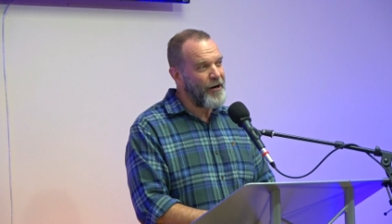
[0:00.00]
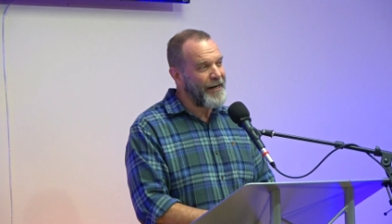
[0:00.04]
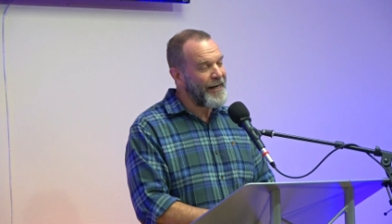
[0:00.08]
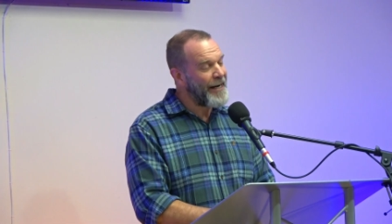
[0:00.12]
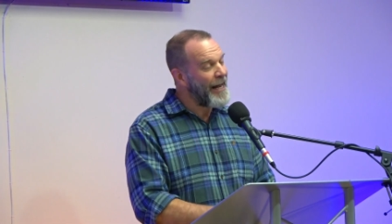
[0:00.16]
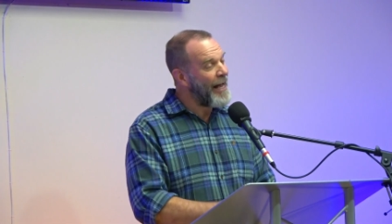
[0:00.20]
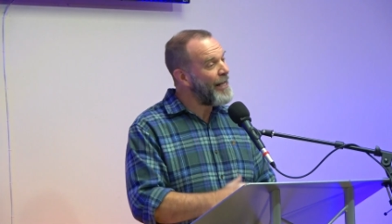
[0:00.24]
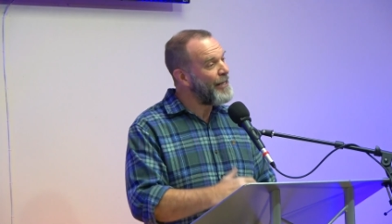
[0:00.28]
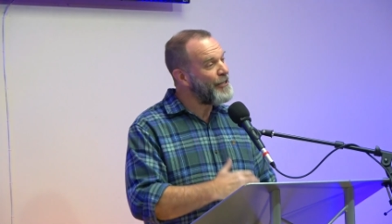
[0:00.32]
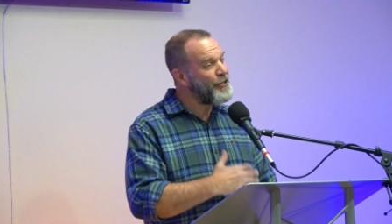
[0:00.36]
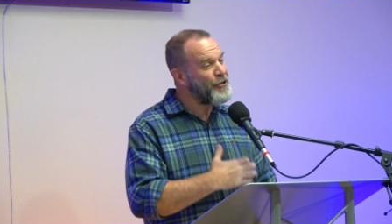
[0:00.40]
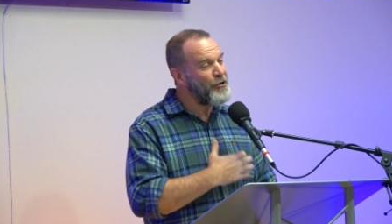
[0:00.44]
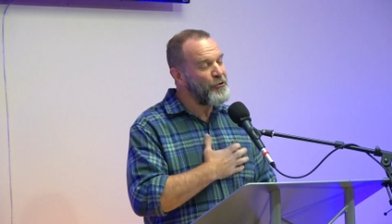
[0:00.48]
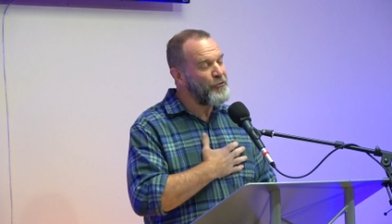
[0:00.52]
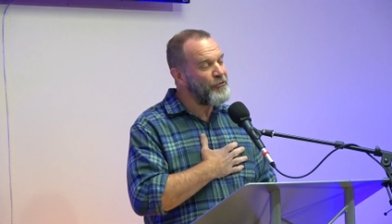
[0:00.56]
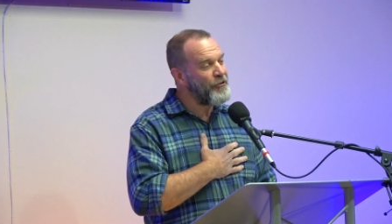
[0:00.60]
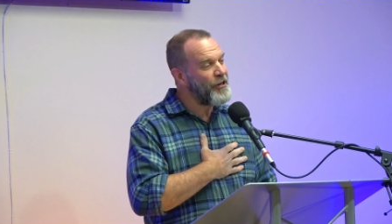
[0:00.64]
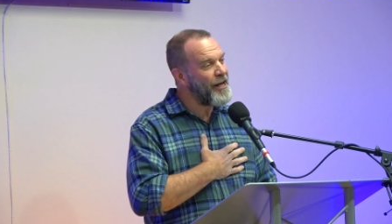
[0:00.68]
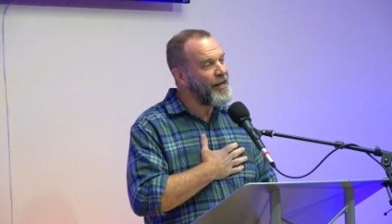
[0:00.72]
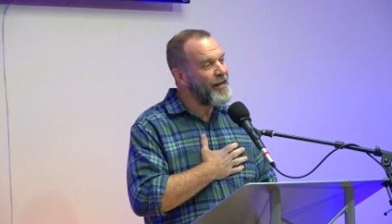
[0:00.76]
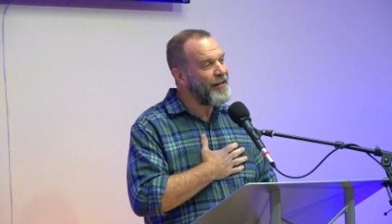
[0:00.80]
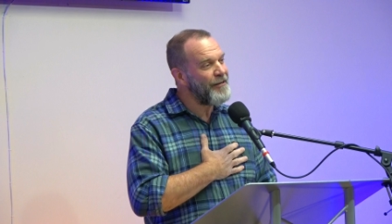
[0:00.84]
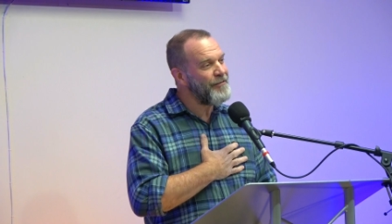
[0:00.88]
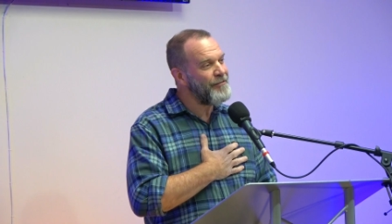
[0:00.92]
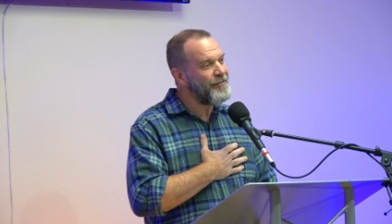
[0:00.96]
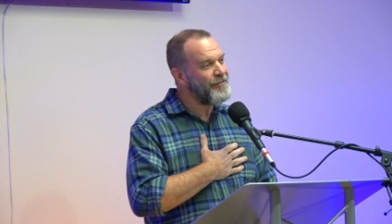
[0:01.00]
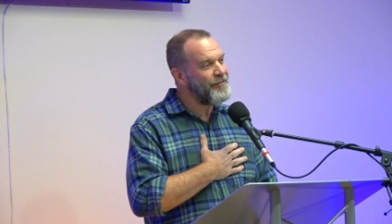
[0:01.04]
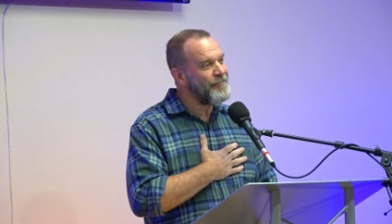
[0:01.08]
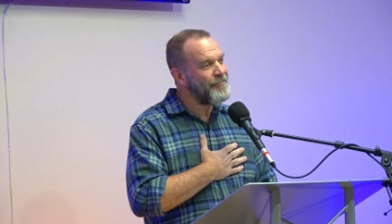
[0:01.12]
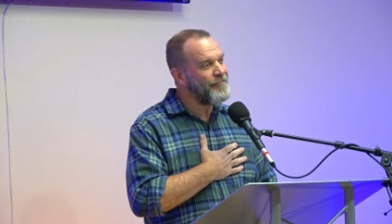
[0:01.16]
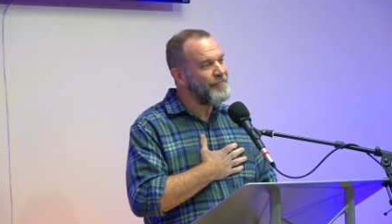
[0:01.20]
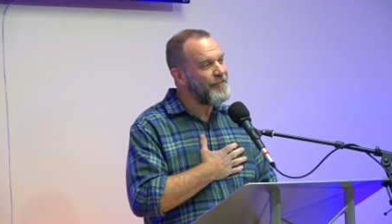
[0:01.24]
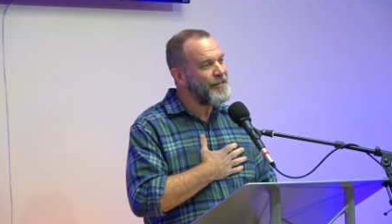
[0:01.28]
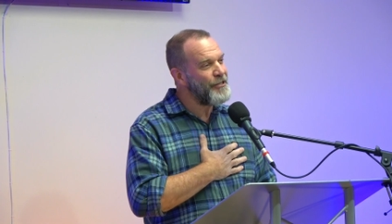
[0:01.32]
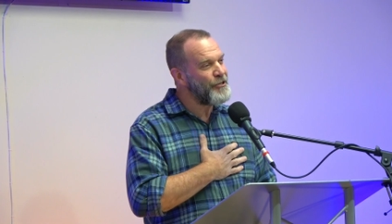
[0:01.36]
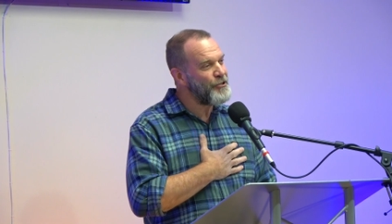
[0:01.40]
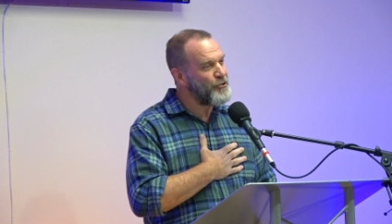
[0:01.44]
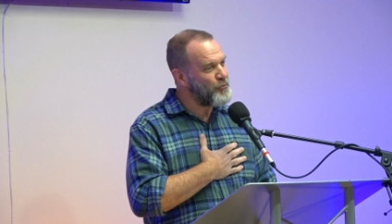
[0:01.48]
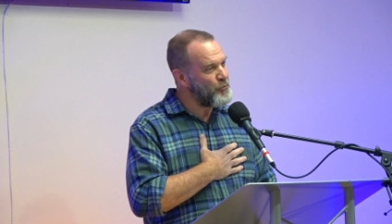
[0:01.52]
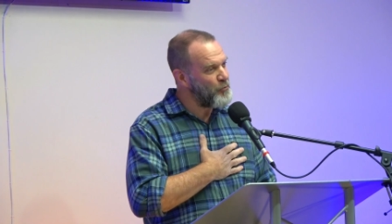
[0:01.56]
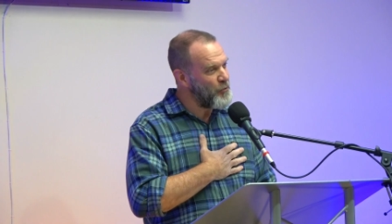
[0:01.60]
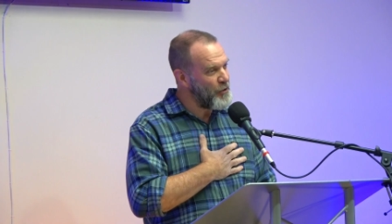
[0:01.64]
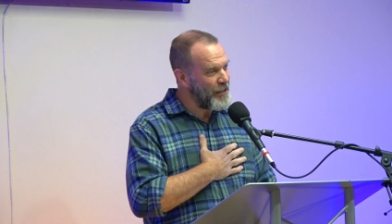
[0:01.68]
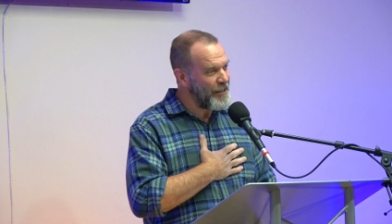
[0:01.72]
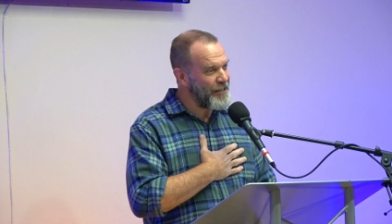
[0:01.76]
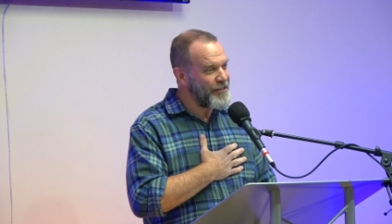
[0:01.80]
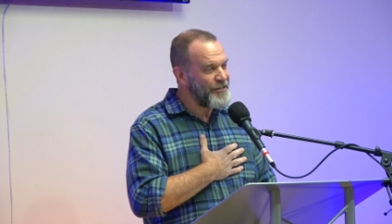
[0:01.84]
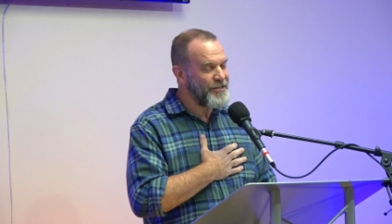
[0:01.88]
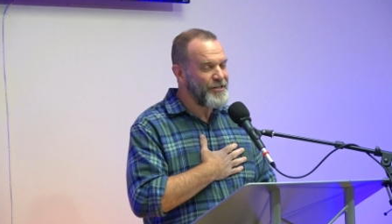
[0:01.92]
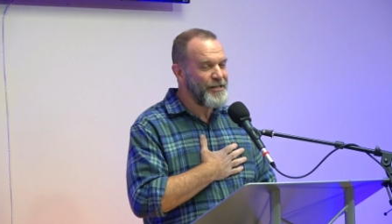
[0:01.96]
And I know that as
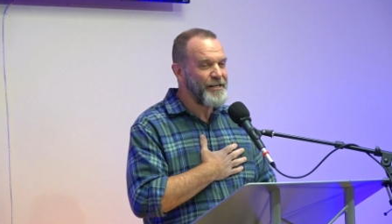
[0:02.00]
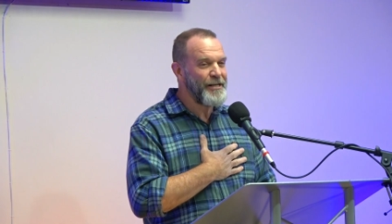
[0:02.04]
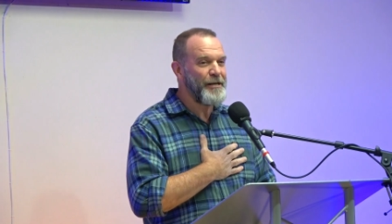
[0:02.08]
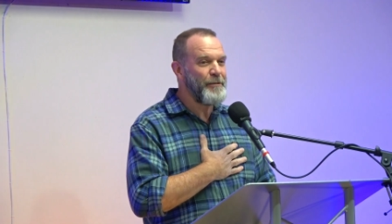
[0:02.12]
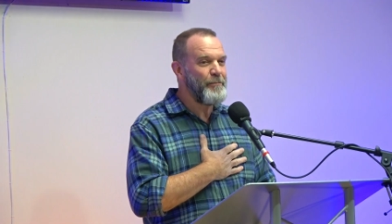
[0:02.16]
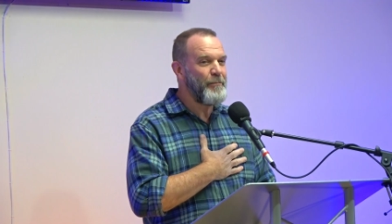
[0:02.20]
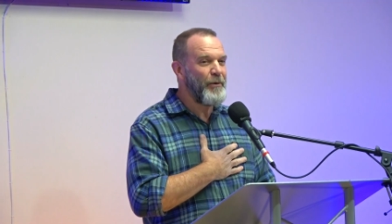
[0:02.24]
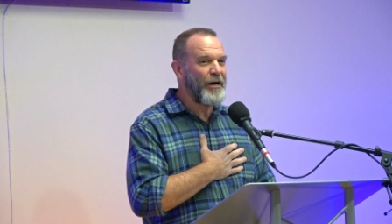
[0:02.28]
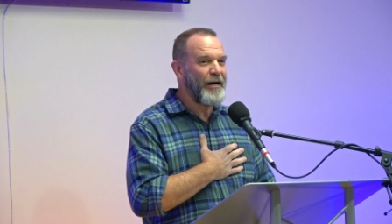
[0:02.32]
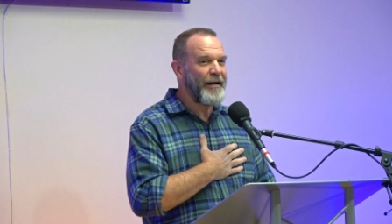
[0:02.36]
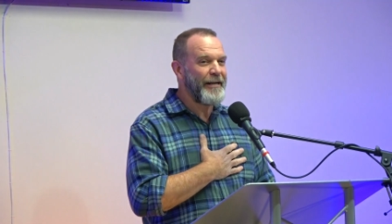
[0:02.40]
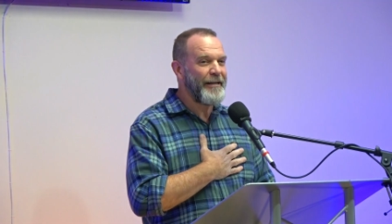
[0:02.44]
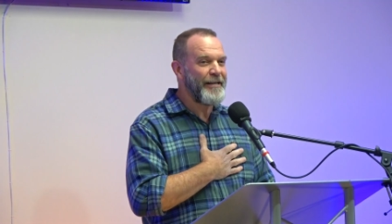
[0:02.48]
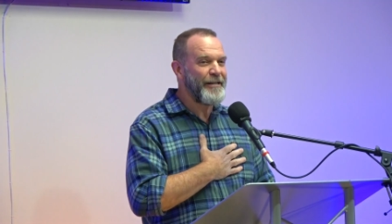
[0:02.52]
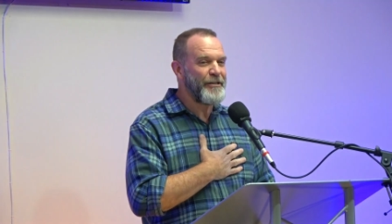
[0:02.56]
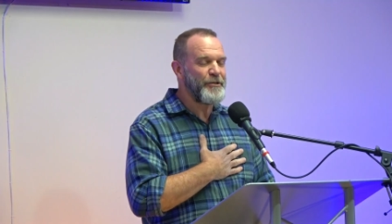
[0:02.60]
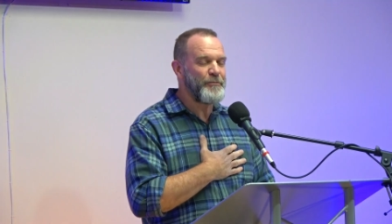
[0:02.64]
well as anybody.